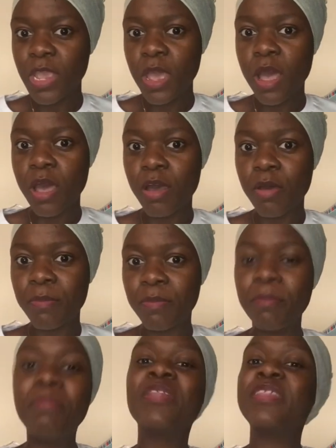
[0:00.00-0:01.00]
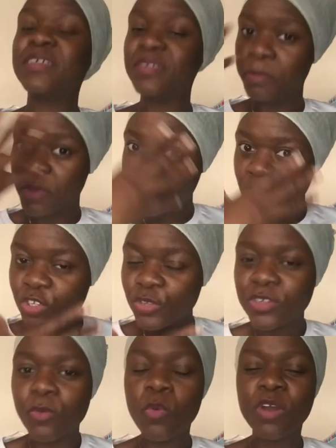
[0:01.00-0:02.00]
But they're supposed to use
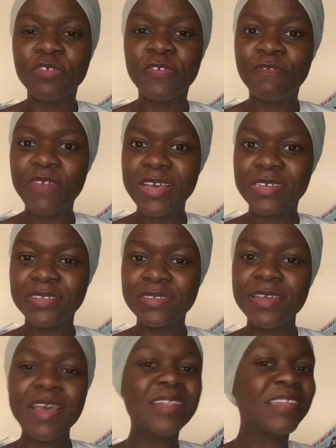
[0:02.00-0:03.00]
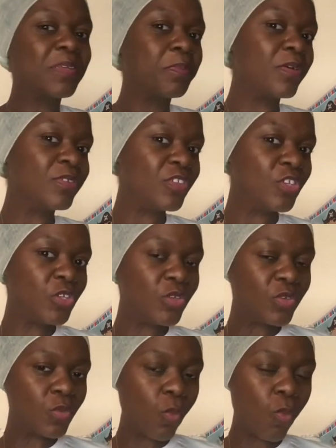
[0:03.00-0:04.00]
a worried face. They're supposed to
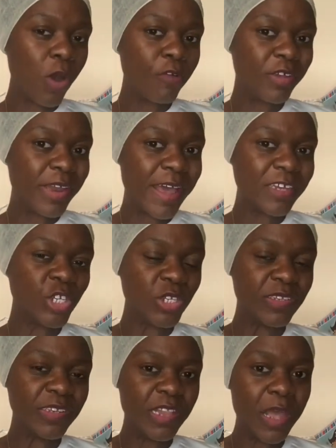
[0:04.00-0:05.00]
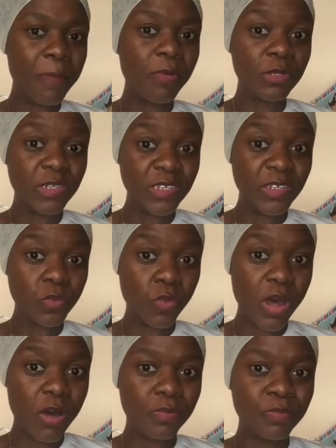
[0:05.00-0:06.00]
use worried actions in their body as
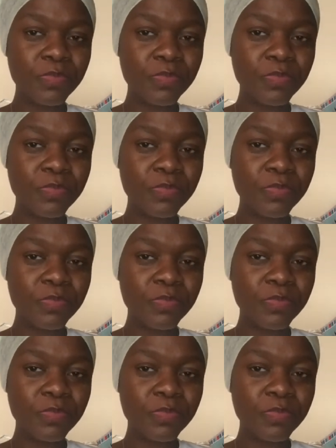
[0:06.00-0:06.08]
well.